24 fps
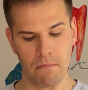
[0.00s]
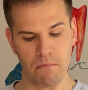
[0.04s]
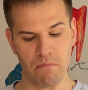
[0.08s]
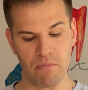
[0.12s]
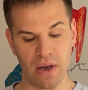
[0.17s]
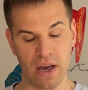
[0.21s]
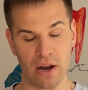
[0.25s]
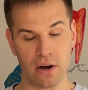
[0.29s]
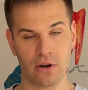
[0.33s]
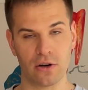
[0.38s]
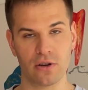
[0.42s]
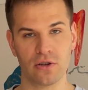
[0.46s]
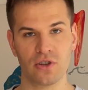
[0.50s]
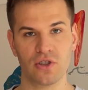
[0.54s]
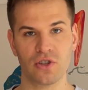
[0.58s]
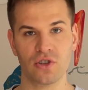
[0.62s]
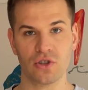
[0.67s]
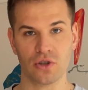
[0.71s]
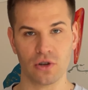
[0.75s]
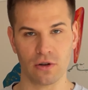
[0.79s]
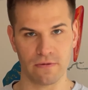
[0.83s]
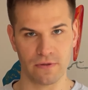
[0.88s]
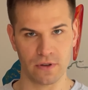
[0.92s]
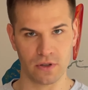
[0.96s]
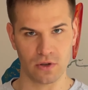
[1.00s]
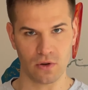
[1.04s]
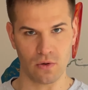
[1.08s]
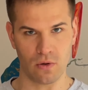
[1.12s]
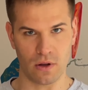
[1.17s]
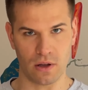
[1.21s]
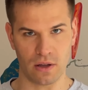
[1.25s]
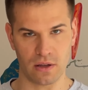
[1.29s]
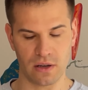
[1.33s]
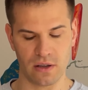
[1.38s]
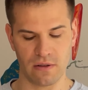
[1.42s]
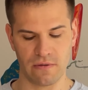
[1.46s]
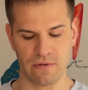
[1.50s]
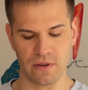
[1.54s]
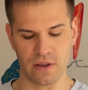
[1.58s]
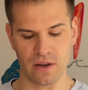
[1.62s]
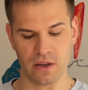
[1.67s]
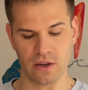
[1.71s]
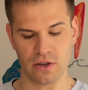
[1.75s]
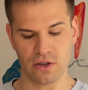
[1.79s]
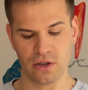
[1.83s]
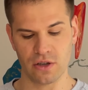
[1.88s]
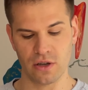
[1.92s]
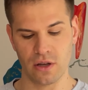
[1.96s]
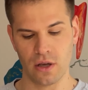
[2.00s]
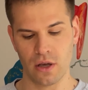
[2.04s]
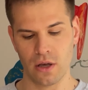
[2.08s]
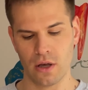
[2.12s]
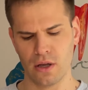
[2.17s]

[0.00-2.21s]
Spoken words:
better surface quality finish.